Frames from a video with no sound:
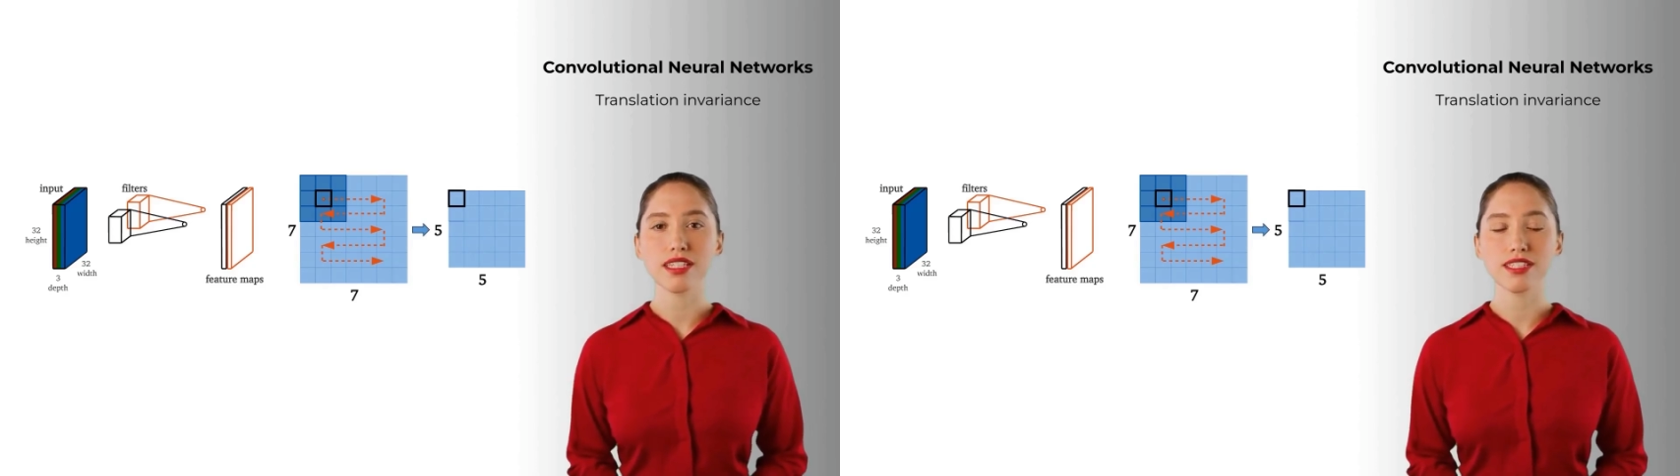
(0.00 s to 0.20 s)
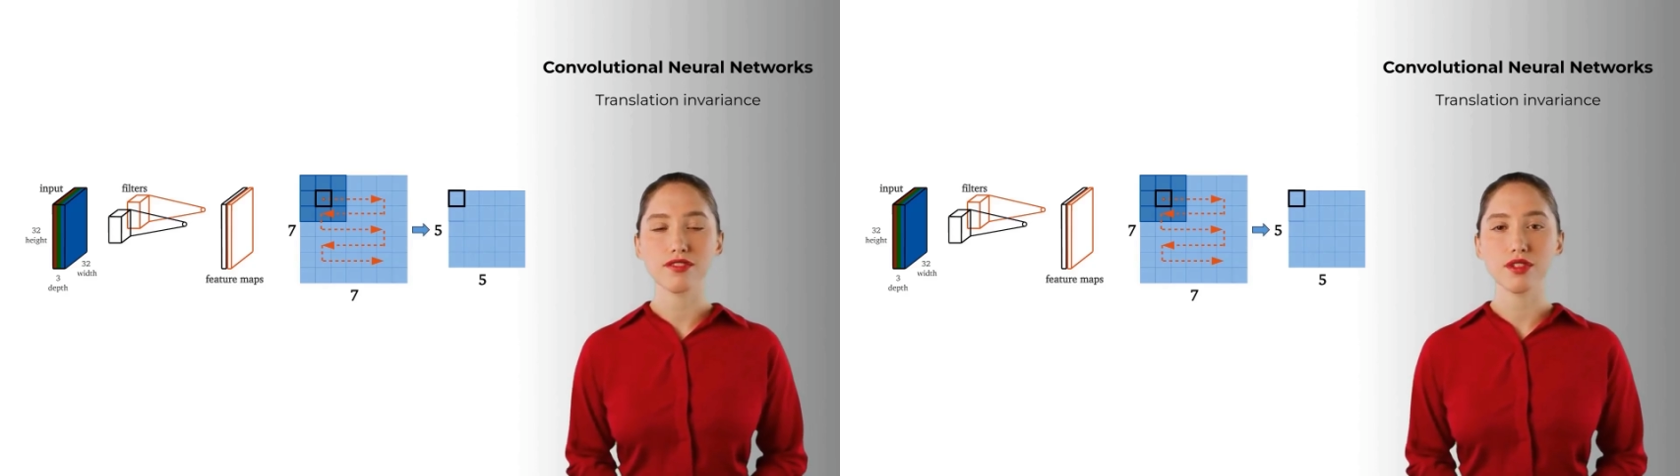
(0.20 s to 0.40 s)

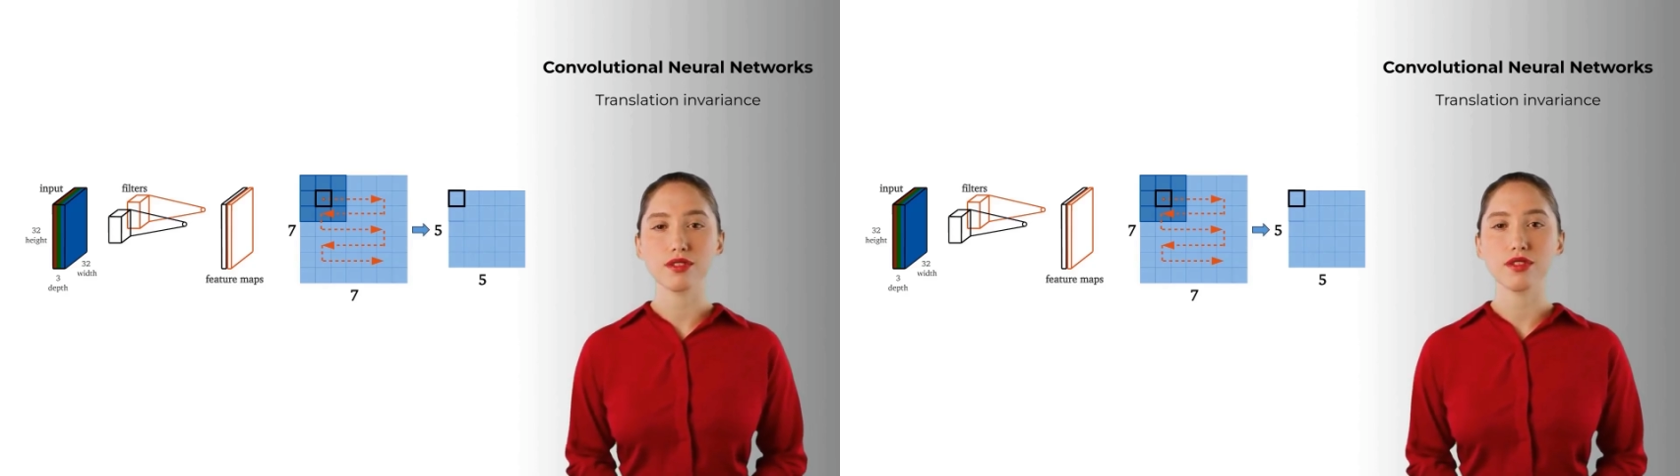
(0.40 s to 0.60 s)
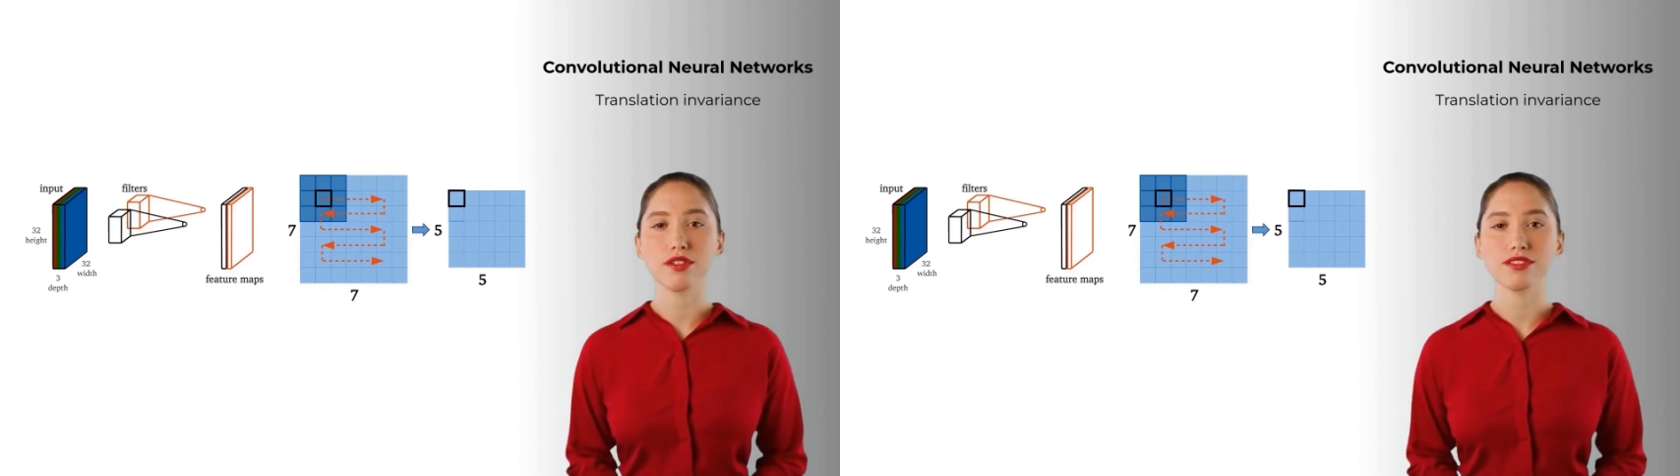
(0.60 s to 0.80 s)
is the
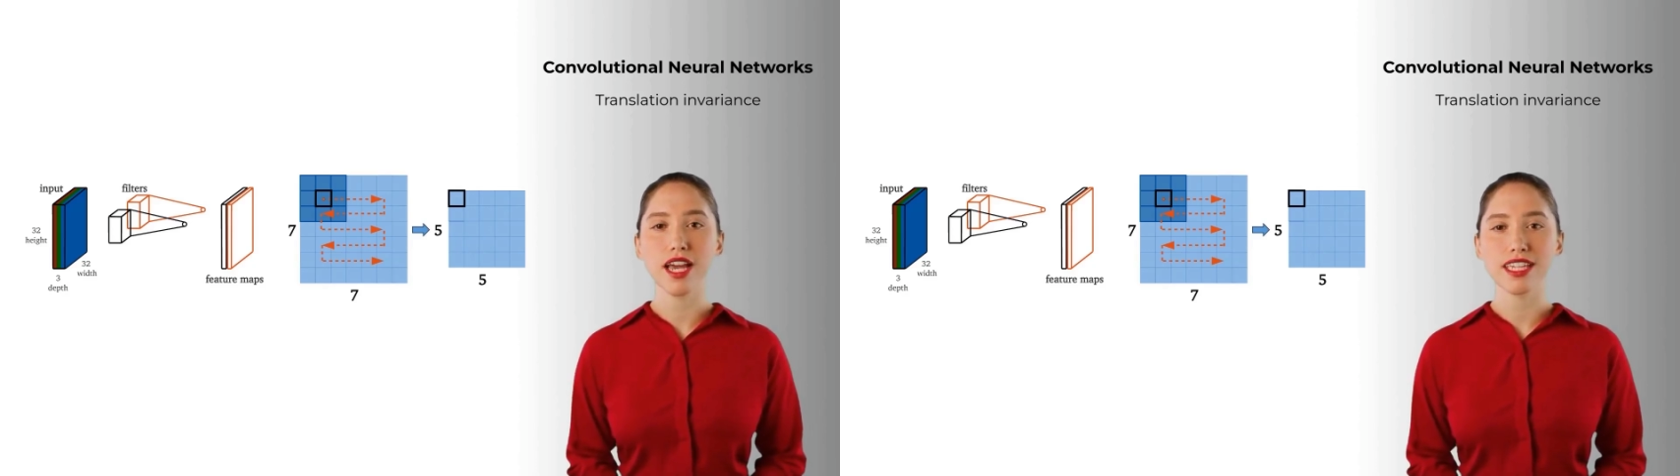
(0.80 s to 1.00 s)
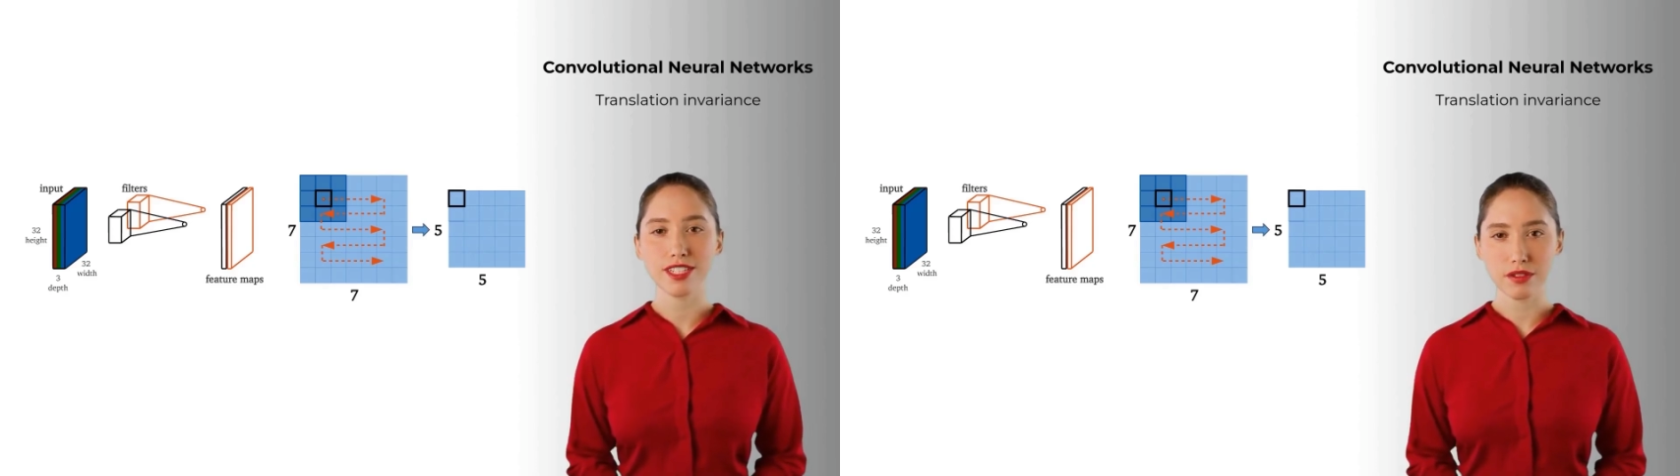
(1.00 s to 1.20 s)
filter of
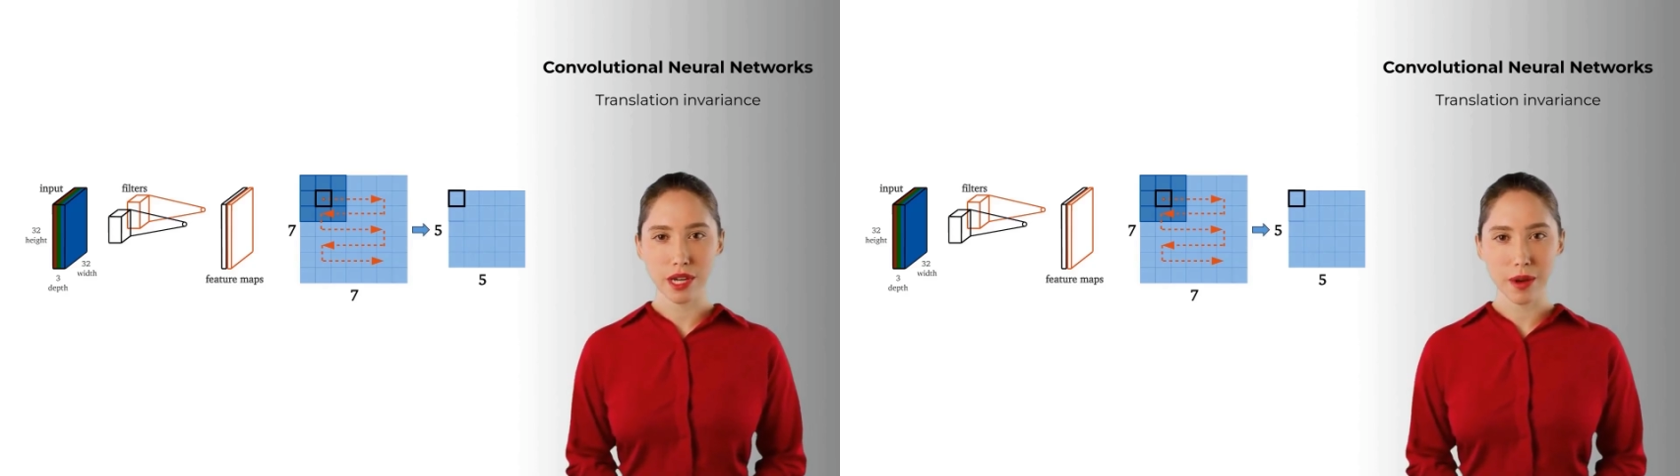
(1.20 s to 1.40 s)
size 3